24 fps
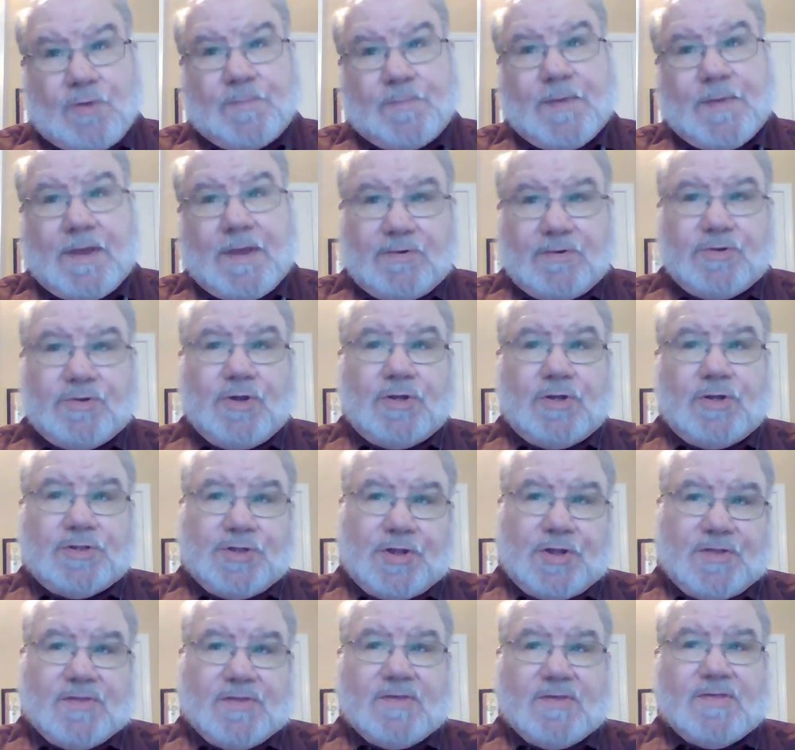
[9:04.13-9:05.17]
Peter took
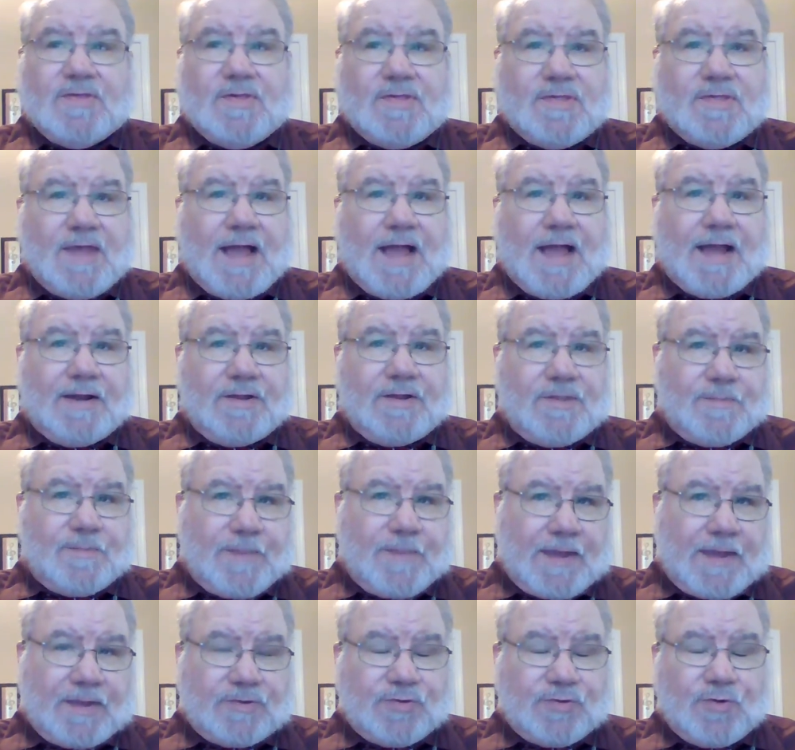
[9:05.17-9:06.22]
Jesus aside to
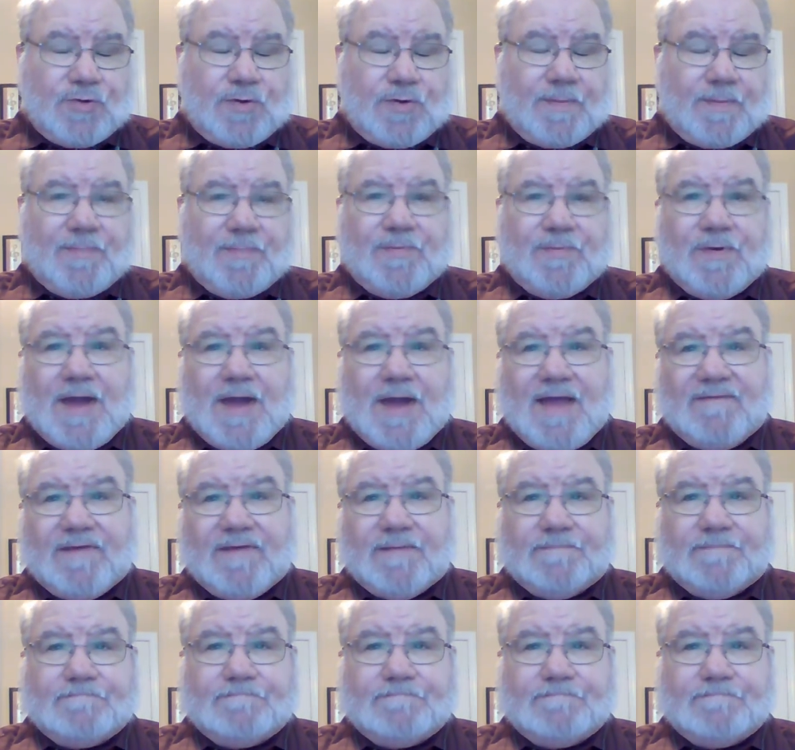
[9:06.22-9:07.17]
speak to him in private.